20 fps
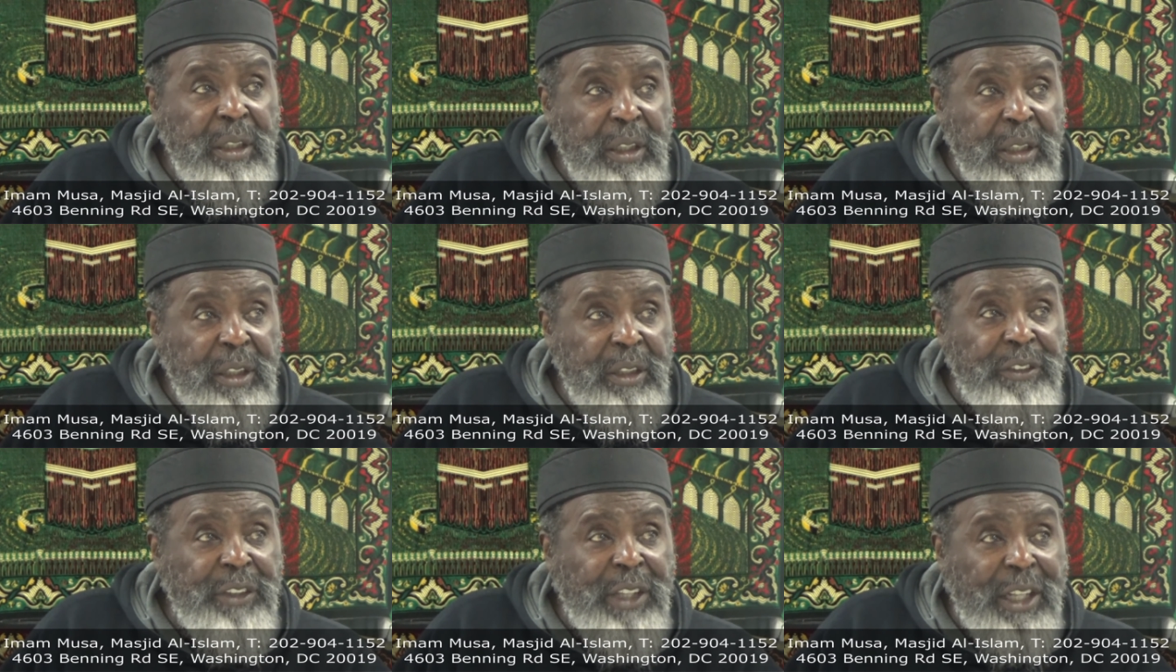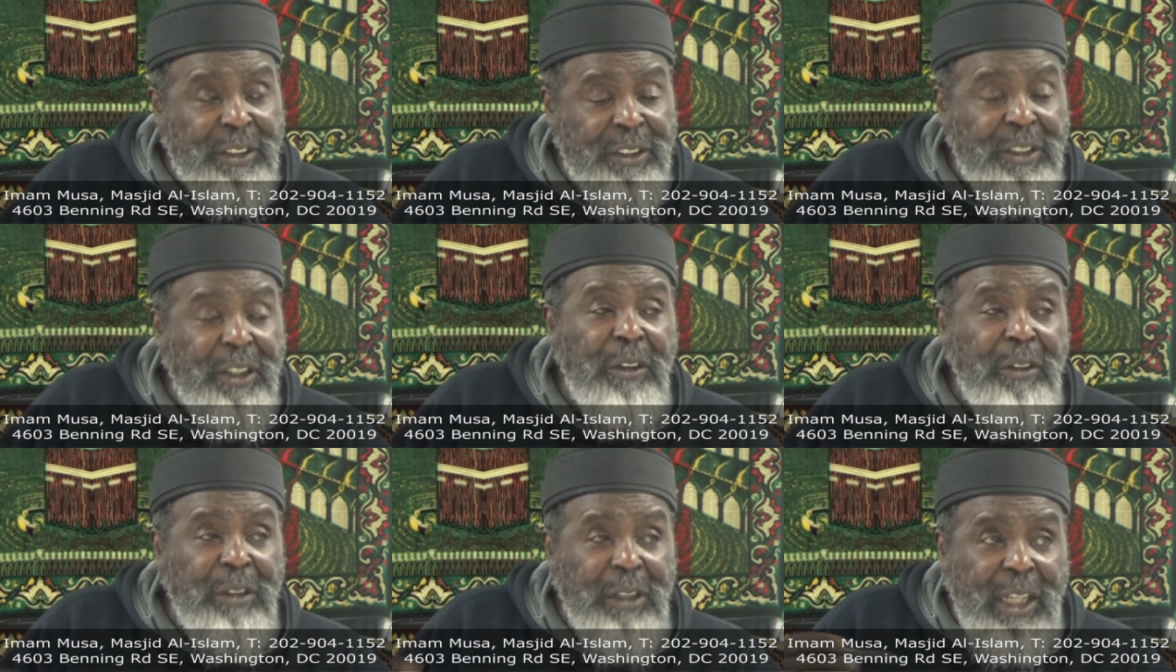Because I
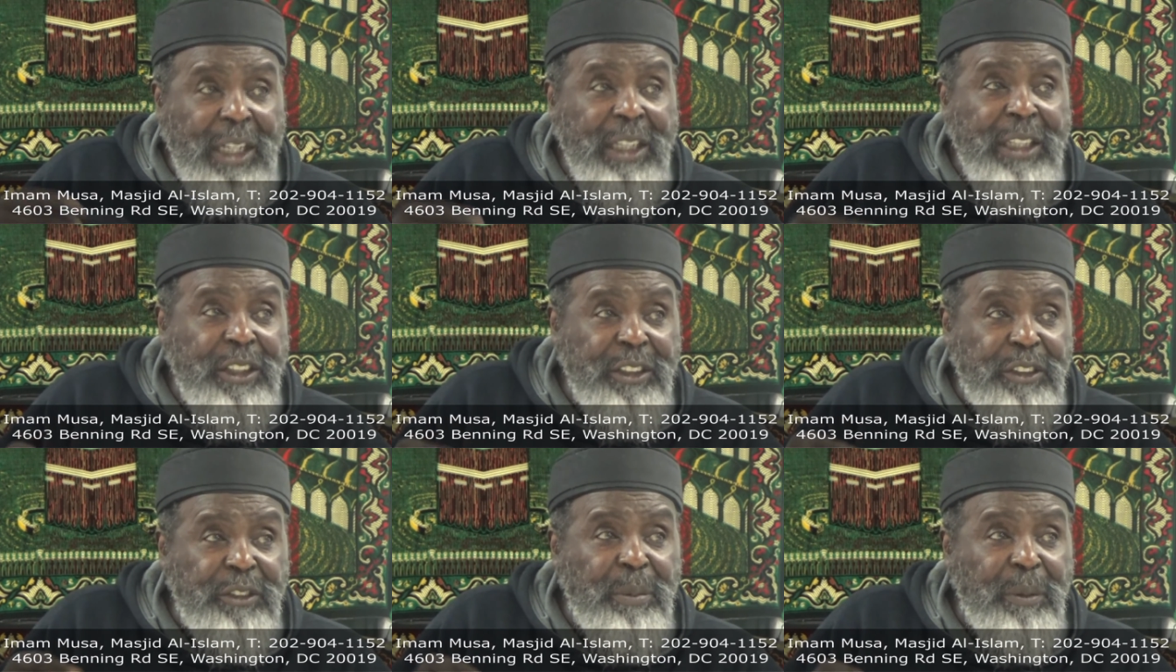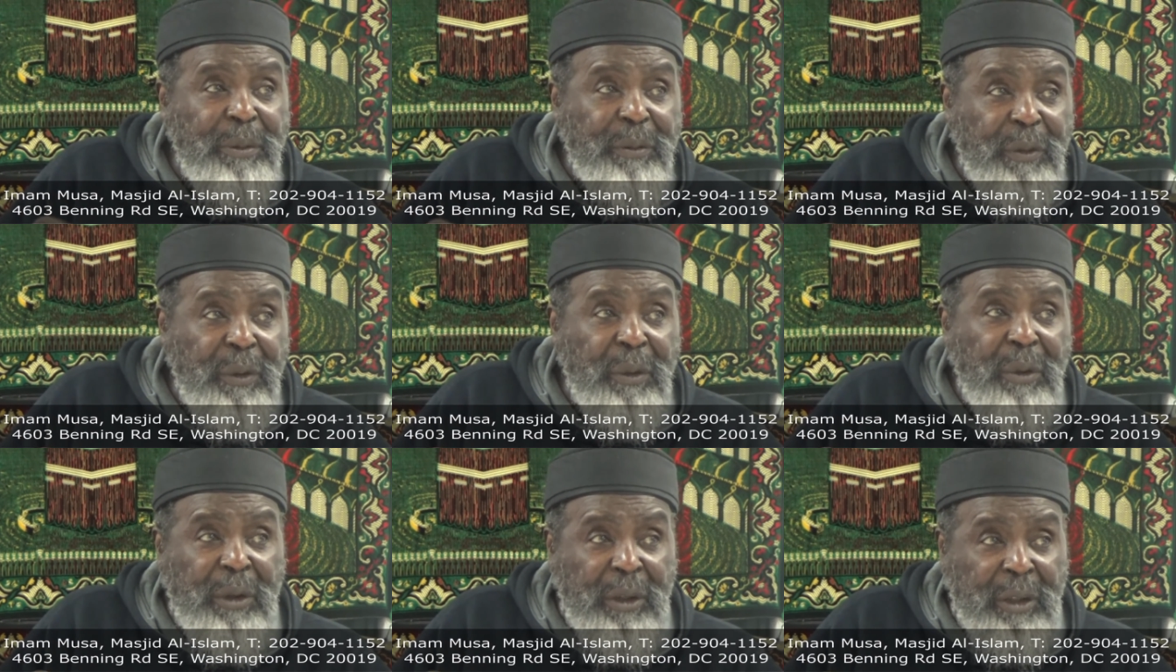talked like this
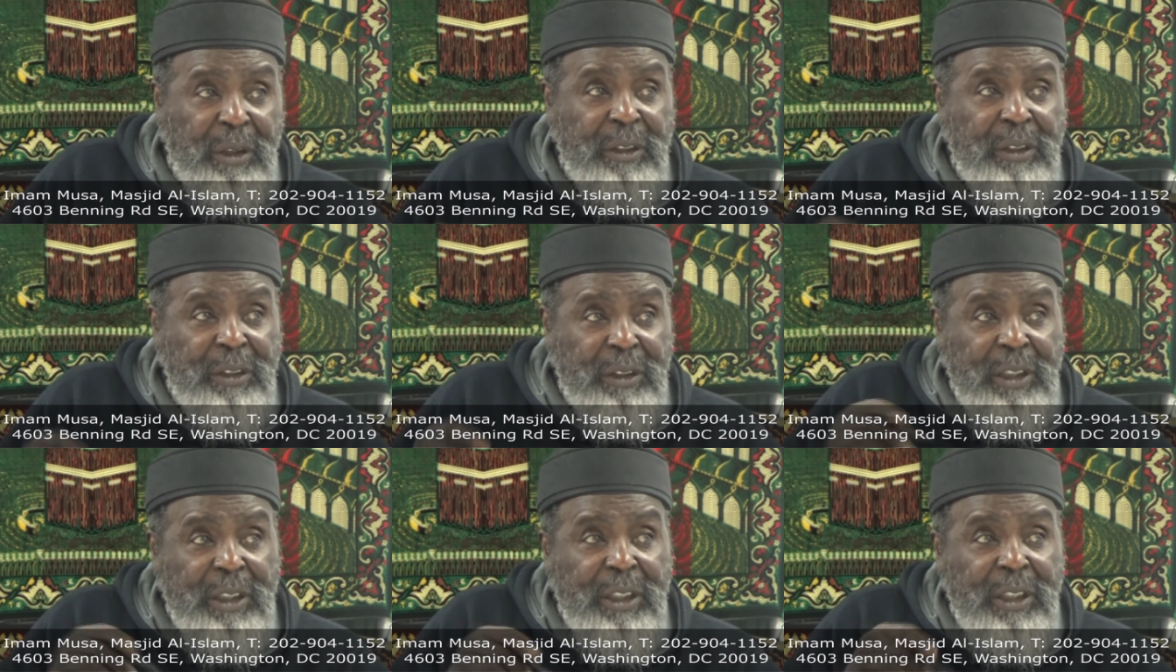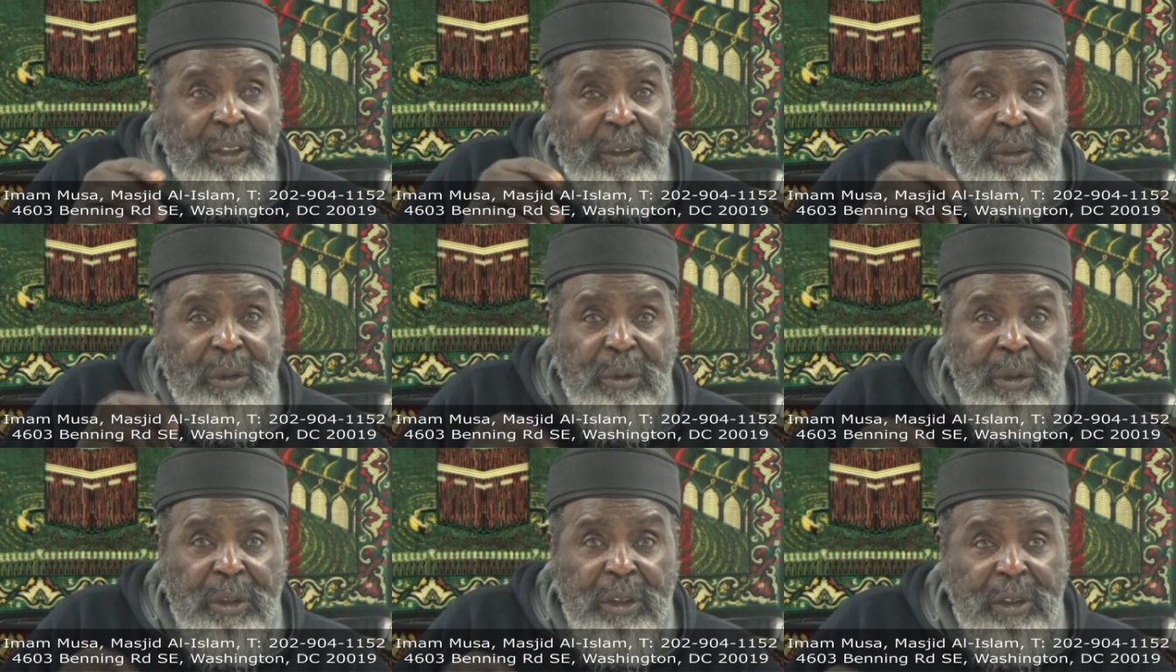before in the
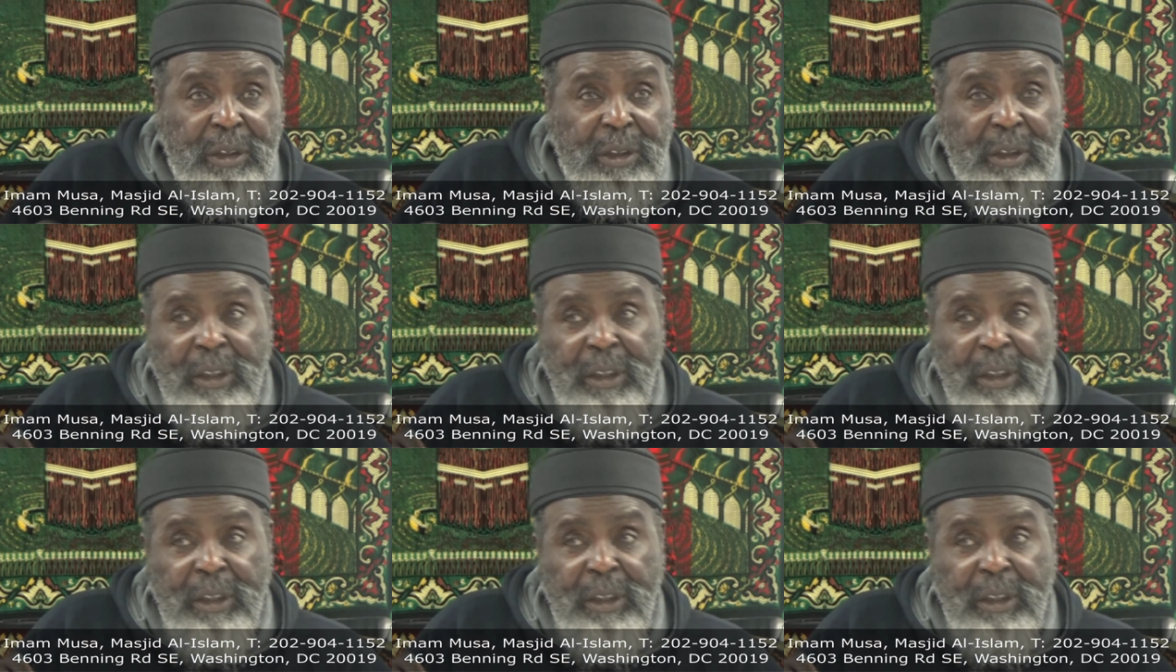court,